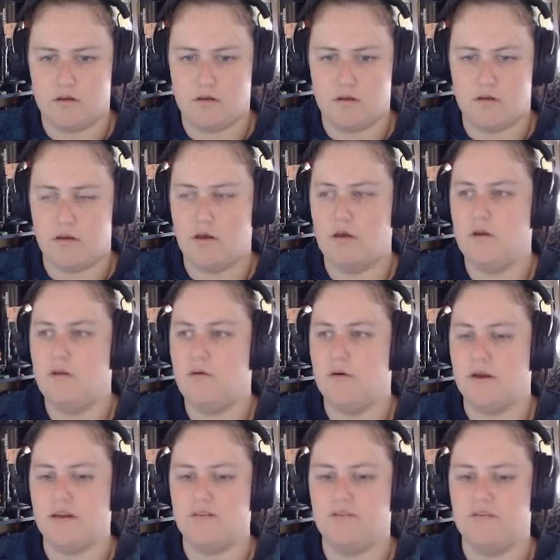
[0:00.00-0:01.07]
Oh, I
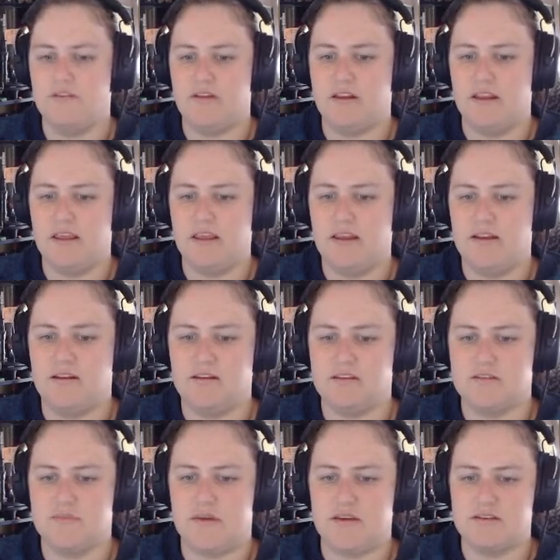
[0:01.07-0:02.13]
can fill in
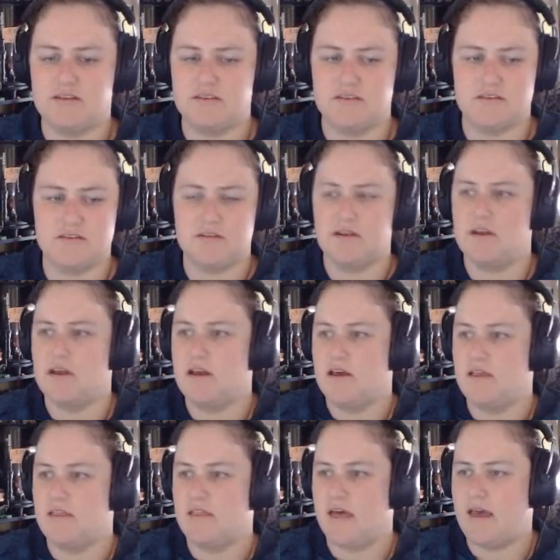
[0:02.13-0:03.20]
spaces.
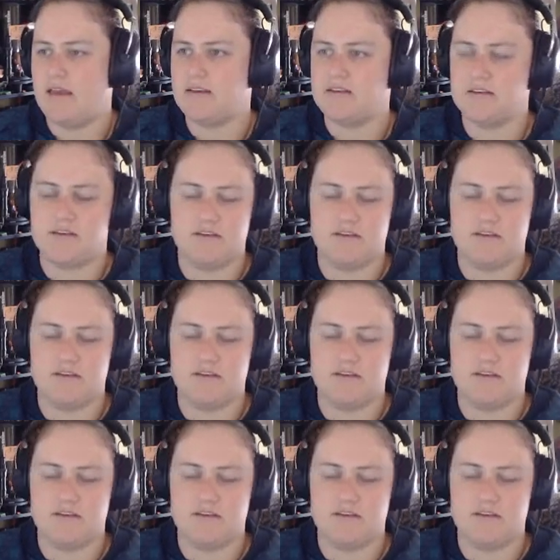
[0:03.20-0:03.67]
That